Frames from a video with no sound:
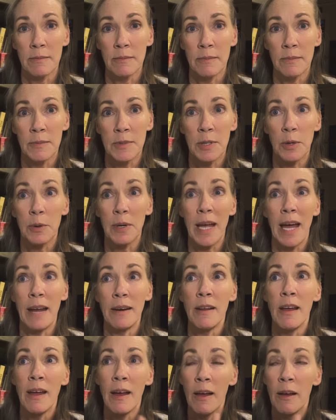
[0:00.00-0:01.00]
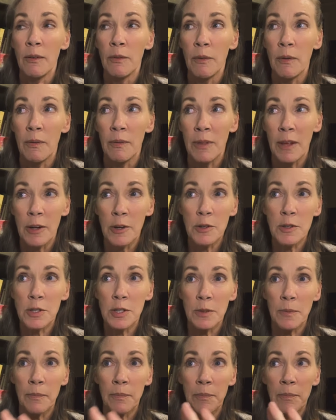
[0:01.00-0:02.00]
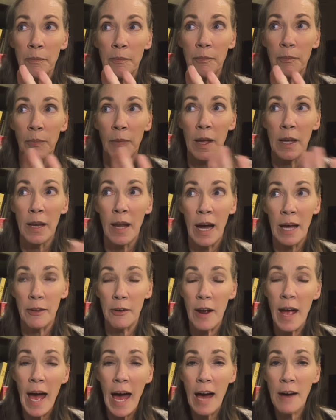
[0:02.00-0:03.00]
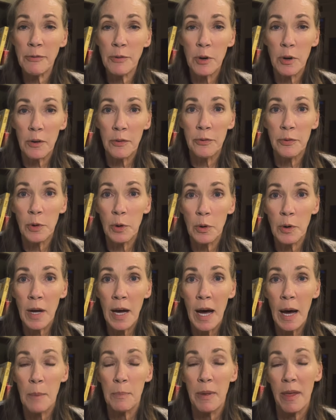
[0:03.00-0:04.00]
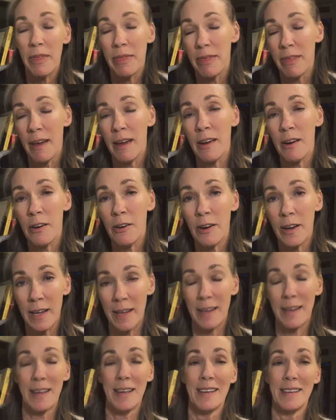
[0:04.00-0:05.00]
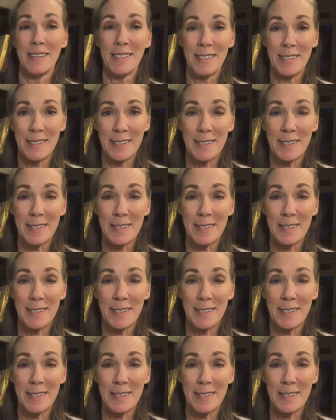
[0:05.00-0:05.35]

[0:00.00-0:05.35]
So again, there's in either half or a full cup, there is